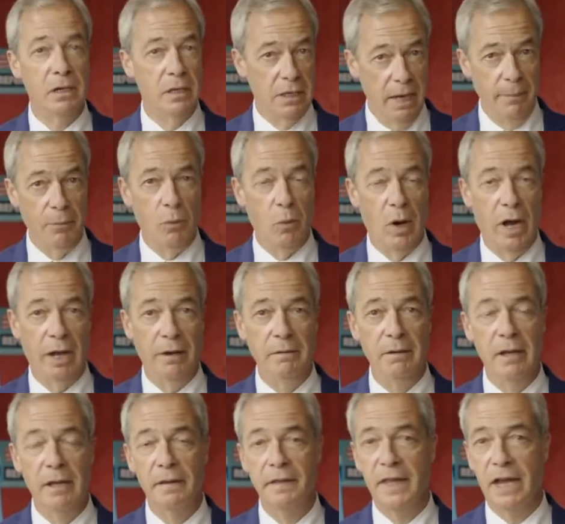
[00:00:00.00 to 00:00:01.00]
Number
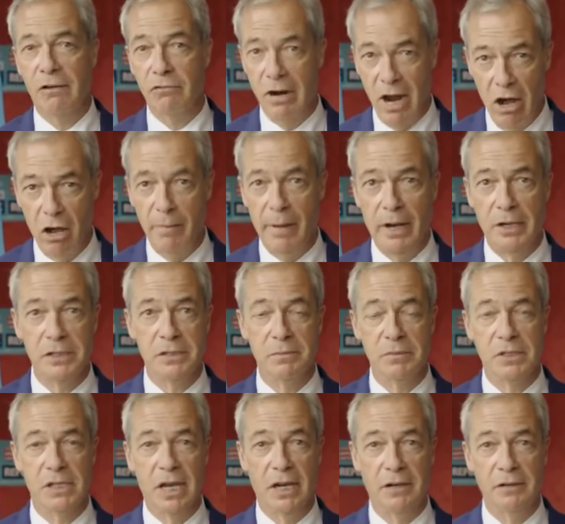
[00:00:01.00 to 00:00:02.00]
one, they're row amongst
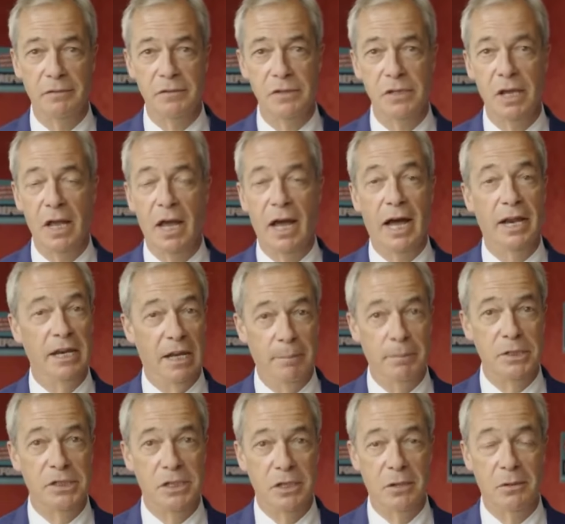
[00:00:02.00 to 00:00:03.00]
themselves. And
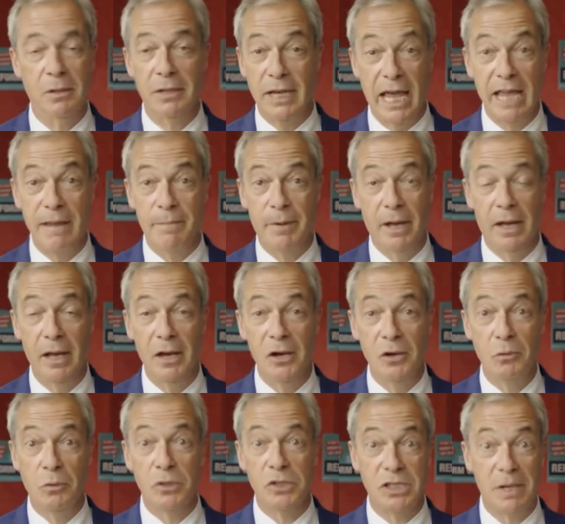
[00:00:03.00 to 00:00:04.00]
number two, Labour
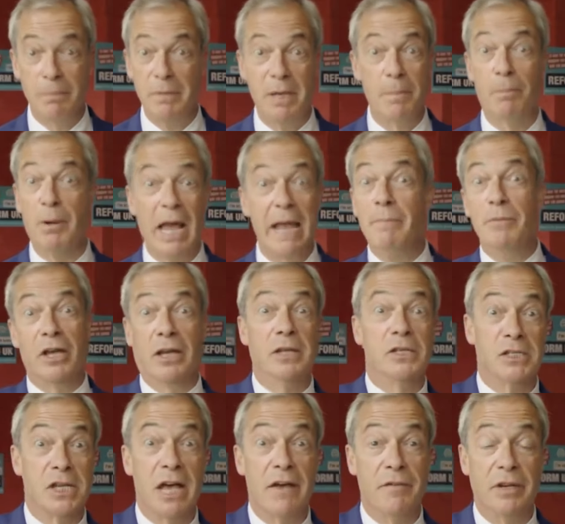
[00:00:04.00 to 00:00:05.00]
will simply blame the
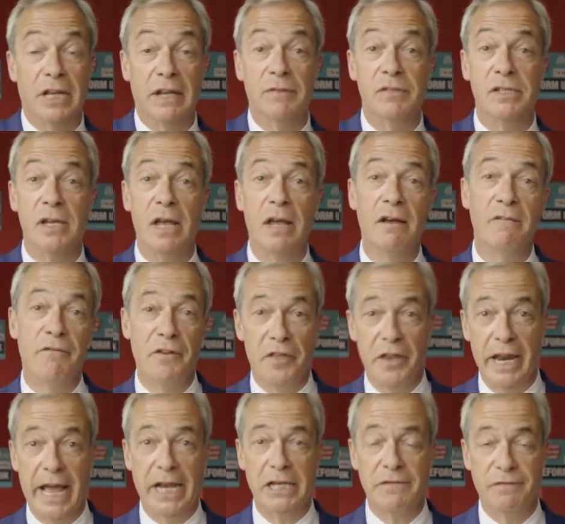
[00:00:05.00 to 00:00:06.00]
Conservatives for
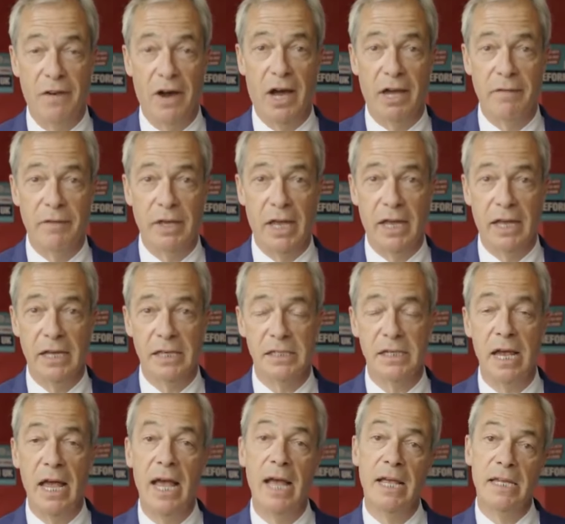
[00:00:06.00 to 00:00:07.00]
the next 5 years.